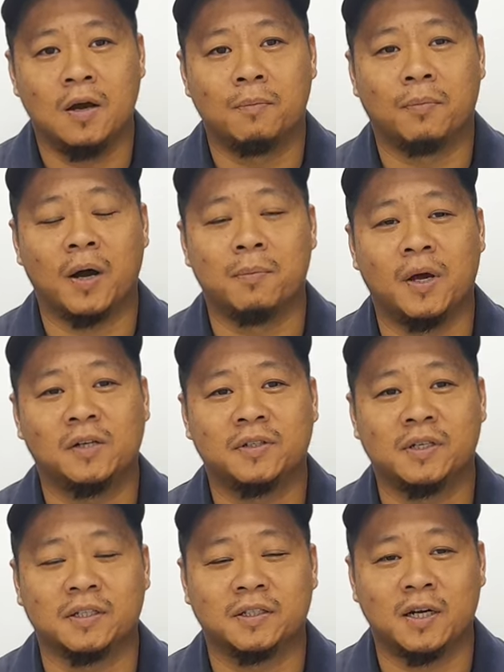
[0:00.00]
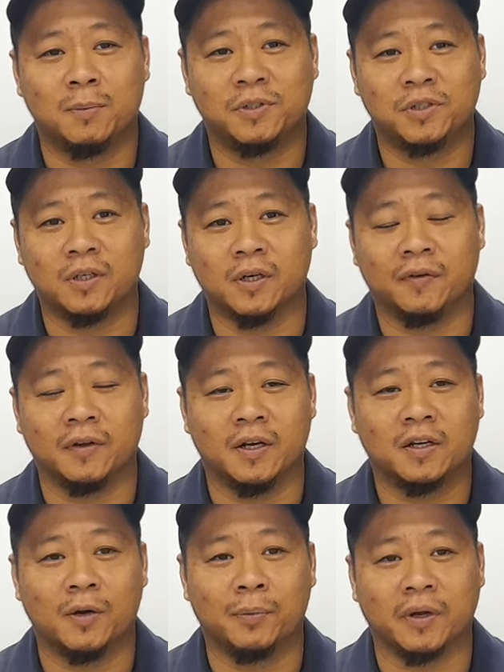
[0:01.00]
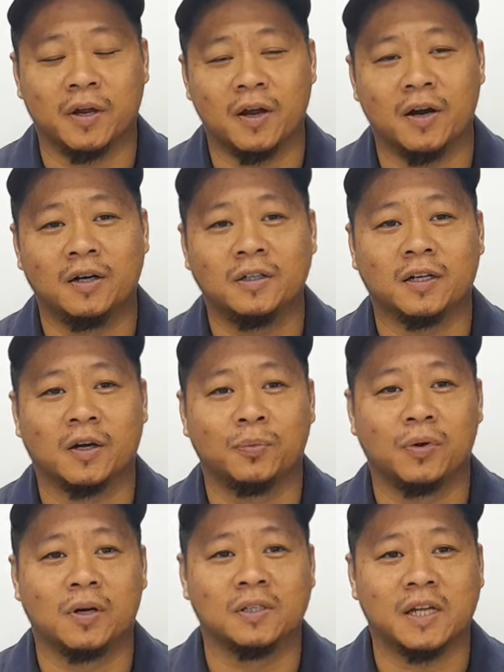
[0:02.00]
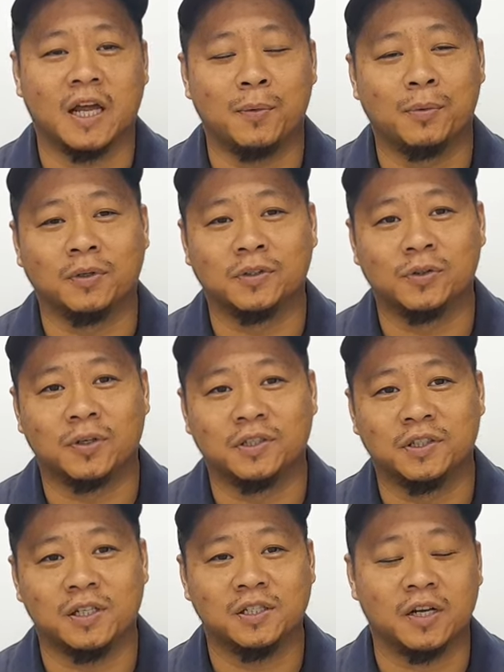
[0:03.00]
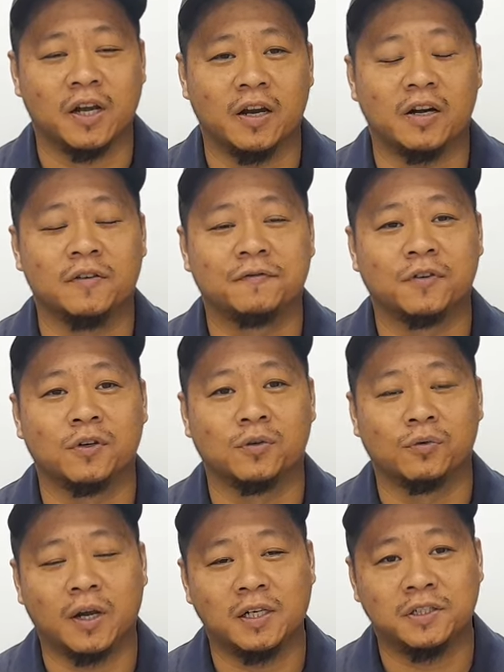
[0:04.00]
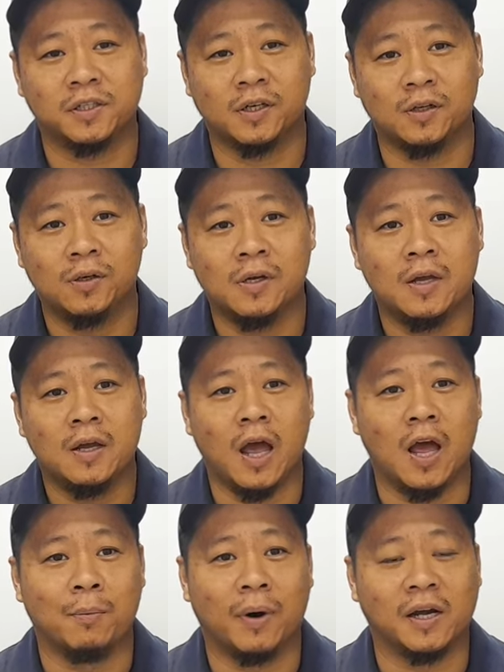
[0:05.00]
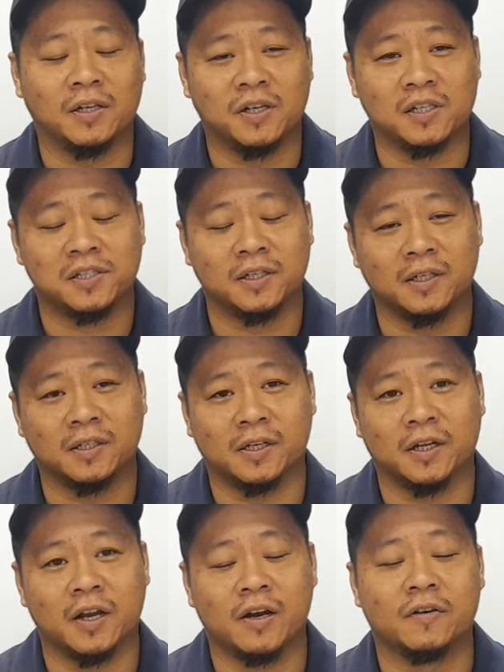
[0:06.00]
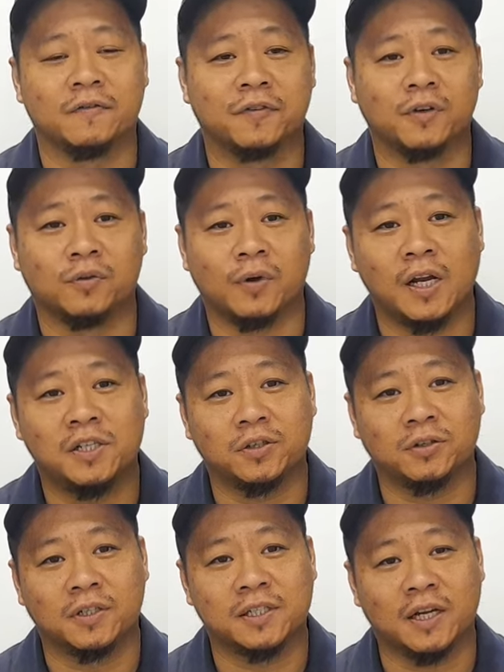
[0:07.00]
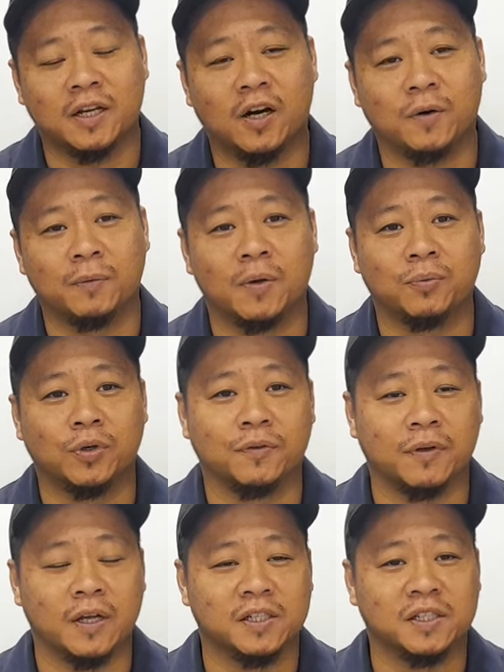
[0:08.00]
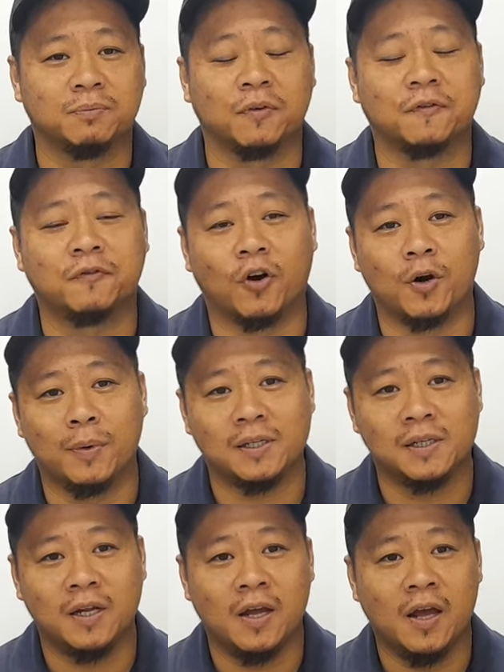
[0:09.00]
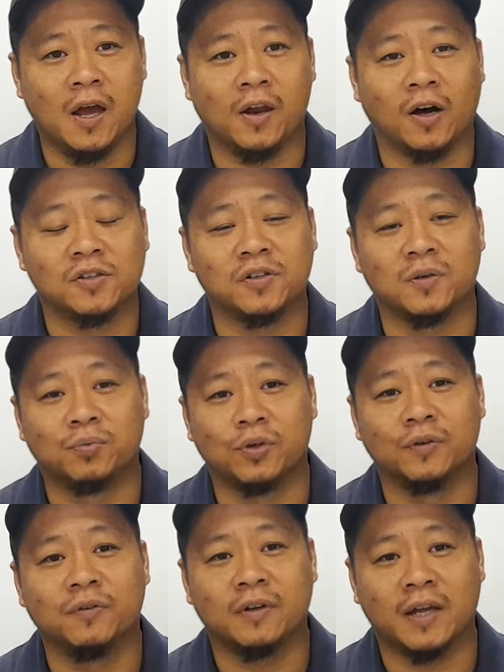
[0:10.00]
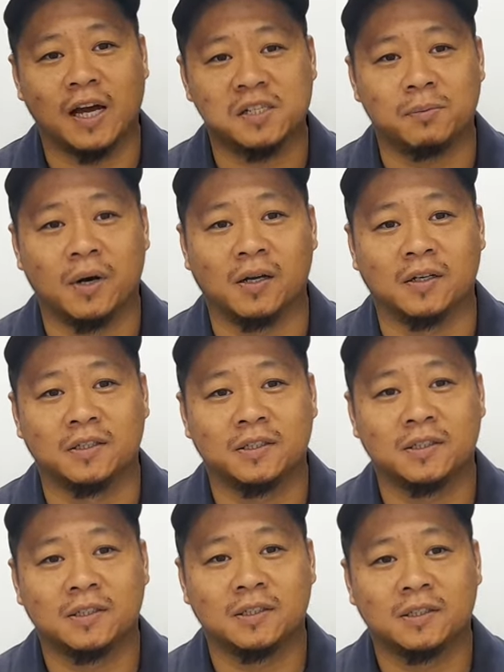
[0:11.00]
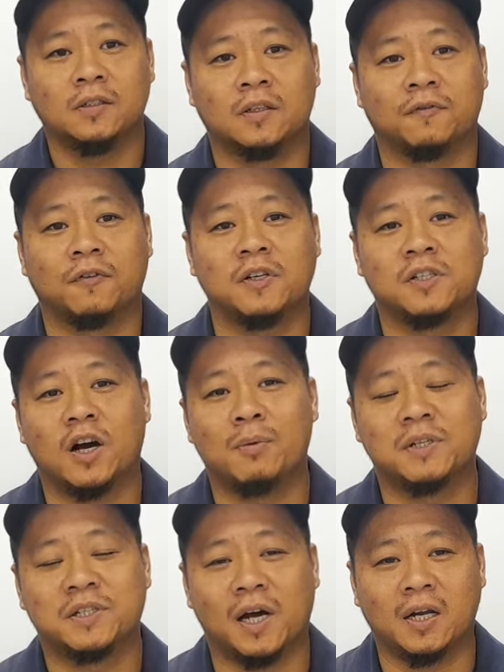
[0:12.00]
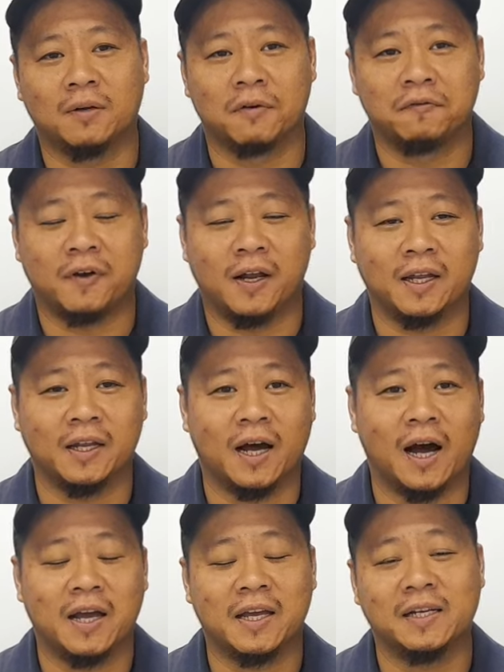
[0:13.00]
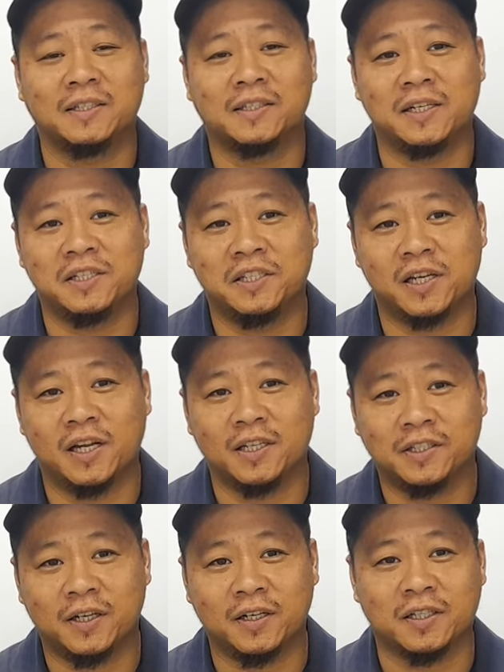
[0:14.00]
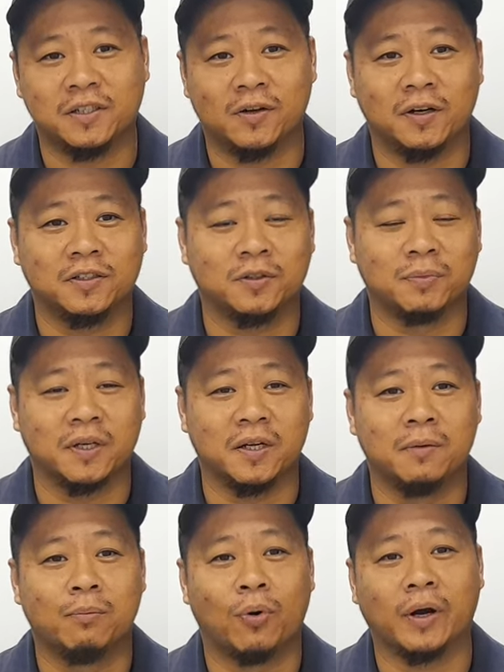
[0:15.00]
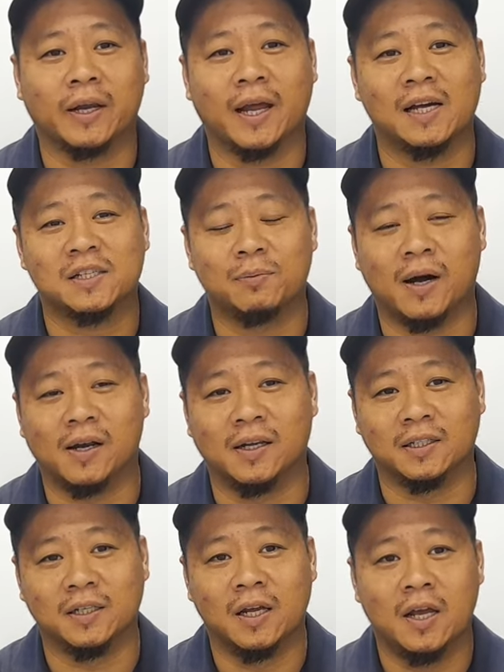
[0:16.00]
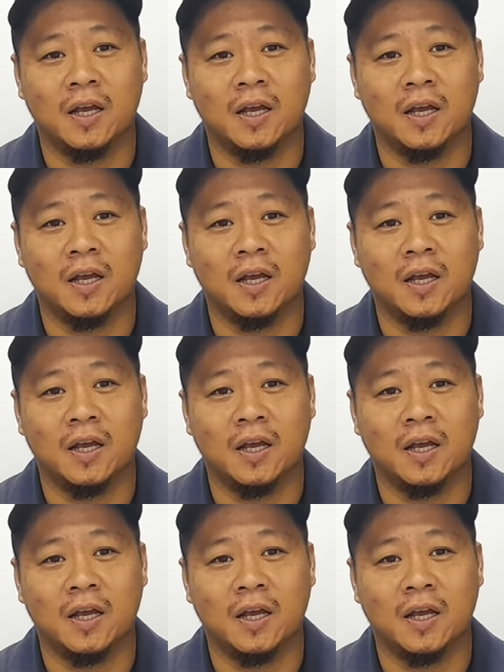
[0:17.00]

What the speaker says: By measuring the temperature of the incoming air, the computer is able to adjust air and fuel ratio. And by adjusting the air and fuel ratio, this can help improve engine performance and also improve gas mileage. The first common sign of a failing IAT sensor is going to be poor gas mileage.